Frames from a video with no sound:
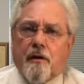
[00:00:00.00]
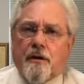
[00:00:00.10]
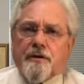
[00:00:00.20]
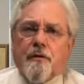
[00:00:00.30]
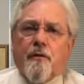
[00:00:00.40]

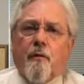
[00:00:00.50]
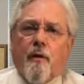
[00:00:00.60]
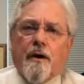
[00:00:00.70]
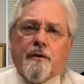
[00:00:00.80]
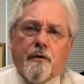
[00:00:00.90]
and also
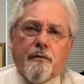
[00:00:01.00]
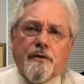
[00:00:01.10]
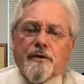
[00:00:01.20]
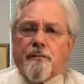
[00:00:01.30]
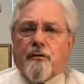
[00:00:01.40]
the one
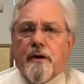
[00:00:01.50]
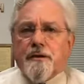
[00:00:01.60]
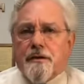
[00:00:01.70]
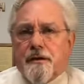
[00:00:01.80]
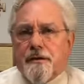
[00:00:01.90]
who is the
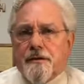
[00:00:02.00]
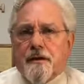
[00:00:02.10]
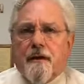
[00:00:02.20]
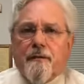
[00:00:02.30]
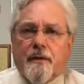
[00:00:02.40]

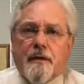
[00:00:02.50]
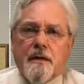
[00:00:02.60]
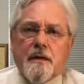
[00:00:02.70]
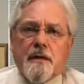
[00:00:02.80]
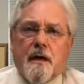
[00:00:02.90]
president of
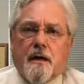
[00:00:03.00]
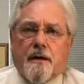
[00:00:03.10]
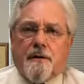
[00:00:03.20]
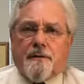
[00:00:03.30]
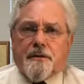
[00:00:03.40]
the
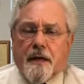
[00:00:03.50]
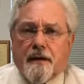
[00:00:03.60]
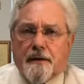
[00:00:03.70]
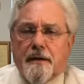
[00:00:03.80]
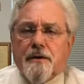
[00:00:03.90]
uh,
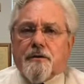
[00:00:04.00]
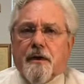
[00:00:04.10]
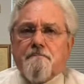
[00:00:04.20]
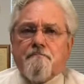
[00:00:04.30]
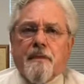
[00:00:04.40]

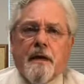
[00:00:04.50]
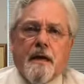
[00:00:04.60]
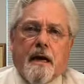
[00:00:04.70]
Sanhedrin.